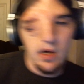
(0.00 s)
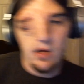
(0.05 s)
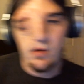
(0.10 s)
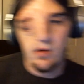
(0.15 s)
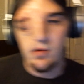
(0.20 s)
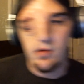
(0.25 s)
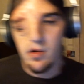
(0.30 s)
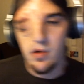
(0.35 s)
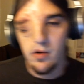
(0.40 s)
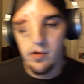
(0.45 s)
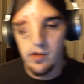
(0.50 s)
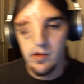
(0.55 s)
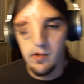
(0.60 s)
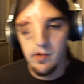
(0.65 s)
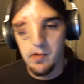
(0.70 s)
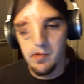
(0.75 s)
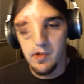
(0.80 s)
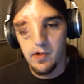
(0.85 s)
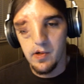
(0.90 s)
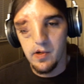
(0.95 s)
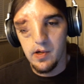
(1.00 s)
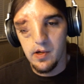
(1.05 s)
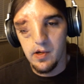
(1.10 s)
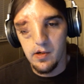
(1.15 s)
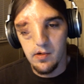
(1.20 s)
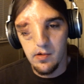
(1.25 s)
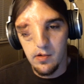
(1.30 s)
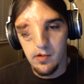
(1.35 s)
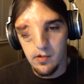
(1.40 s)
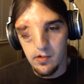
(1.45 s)
don't know. It's really
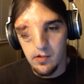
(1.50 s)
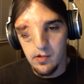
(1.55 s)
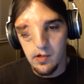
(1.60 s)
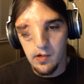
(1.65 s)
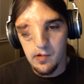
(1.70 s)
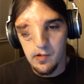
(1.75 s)
just